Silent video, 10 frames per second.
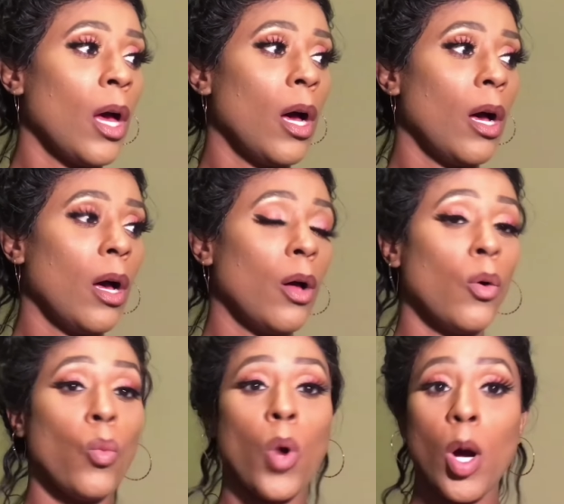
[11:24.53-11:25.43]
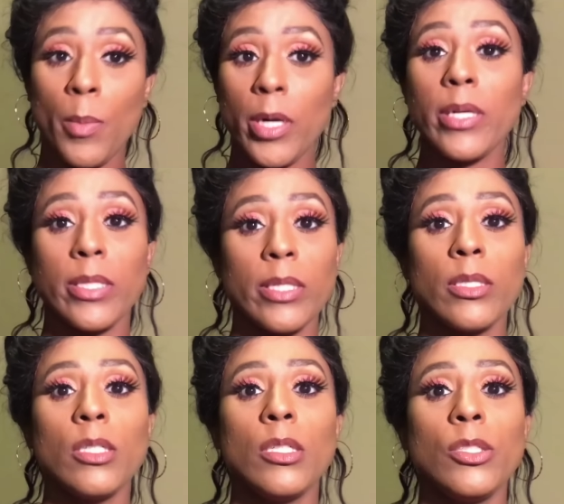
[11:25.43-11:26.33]
Uh, Walmart,
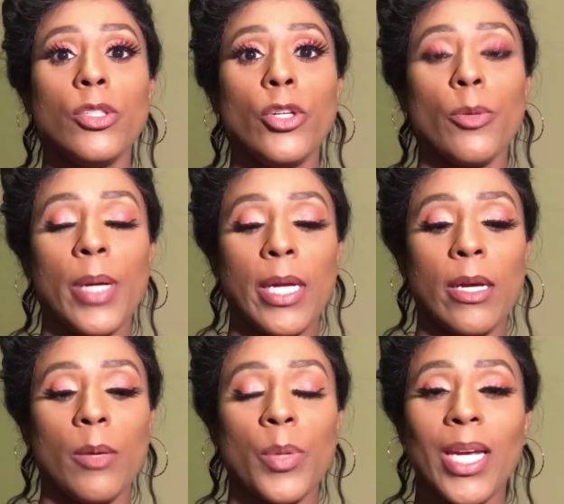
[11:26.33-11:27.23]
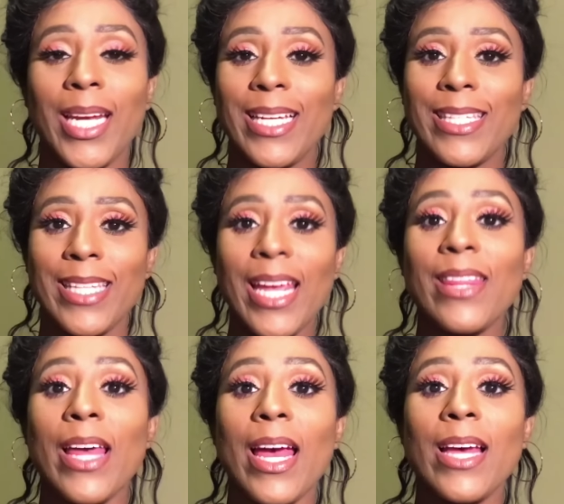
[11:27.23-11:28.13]
do your makeup. And I say
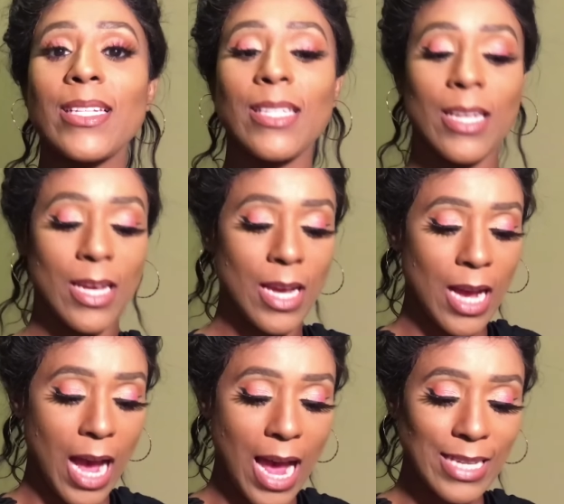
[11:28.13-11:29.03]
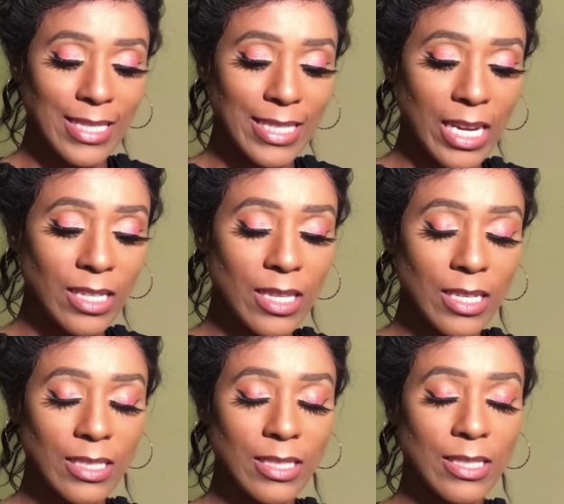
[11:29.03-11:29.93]
that, I say
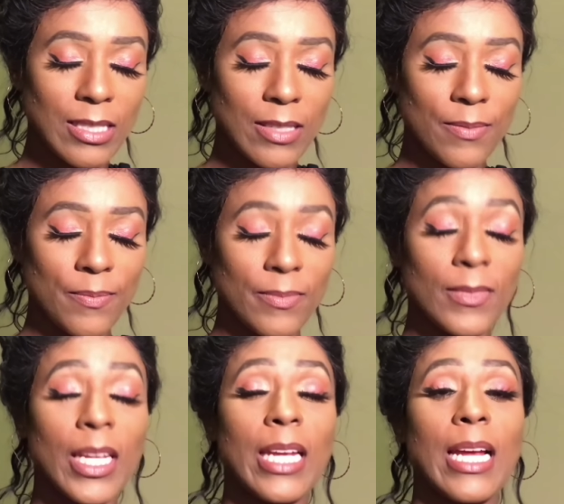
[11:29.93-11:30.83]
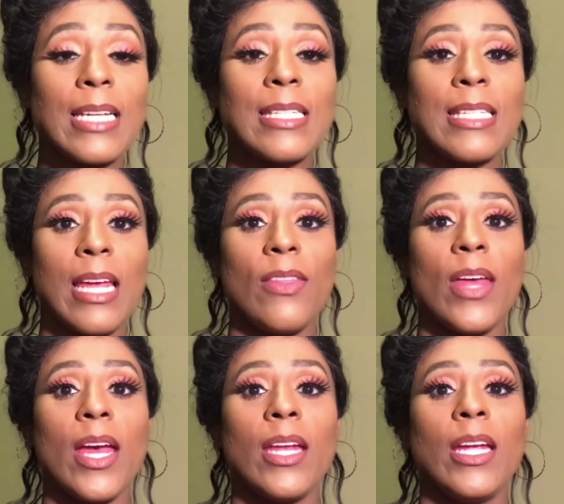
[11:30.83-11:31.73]
this, and I say
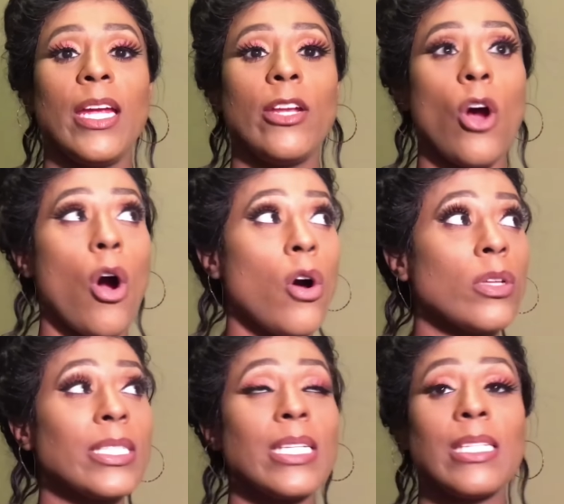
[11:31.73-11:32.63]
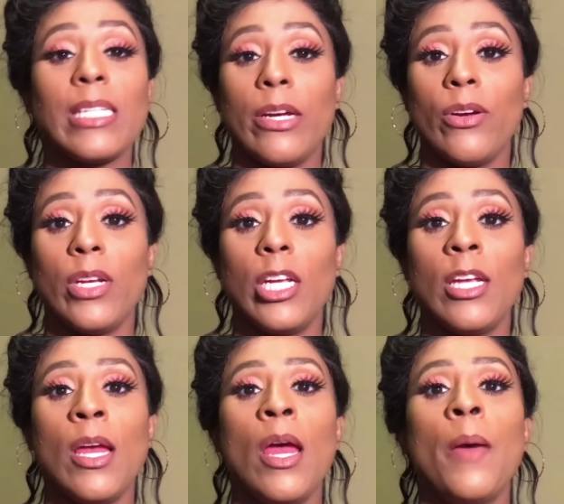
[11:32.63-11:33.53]
that in all sincerity
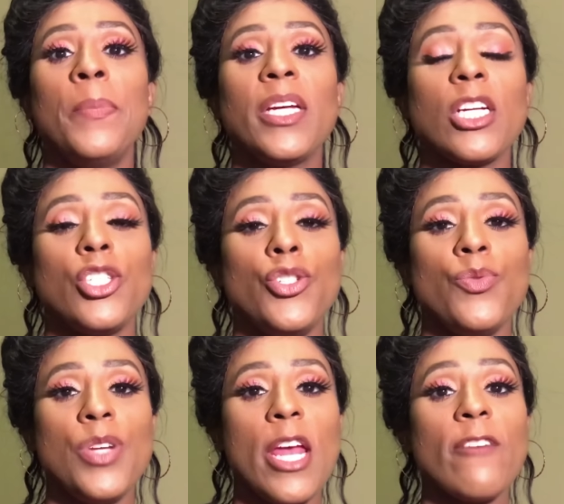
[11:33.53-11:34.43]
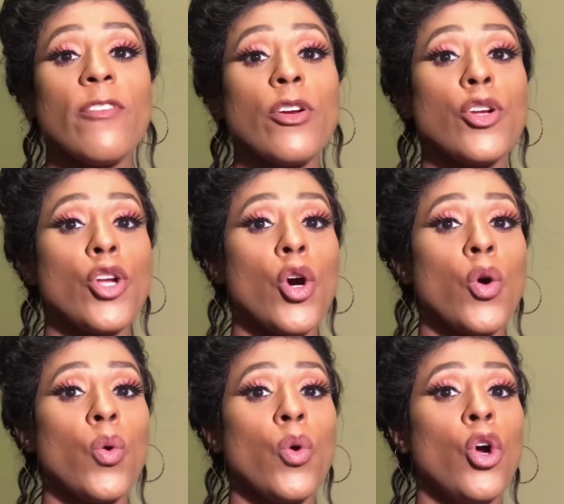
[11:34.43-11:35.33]
because you never
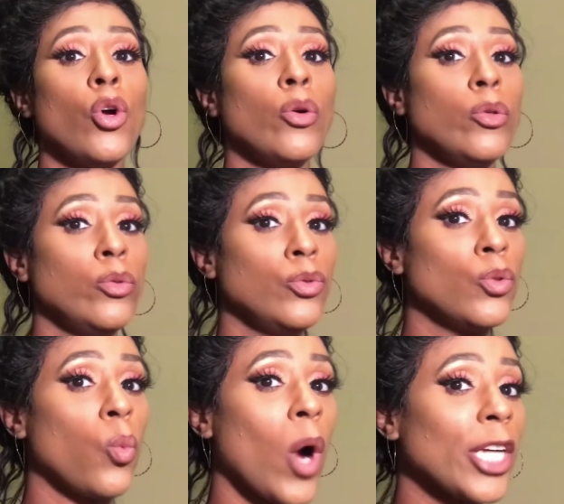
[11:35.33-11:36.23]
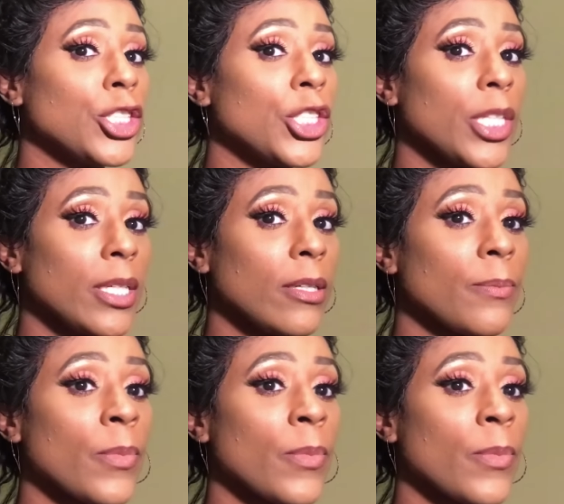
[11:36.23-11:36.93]
know who's watching.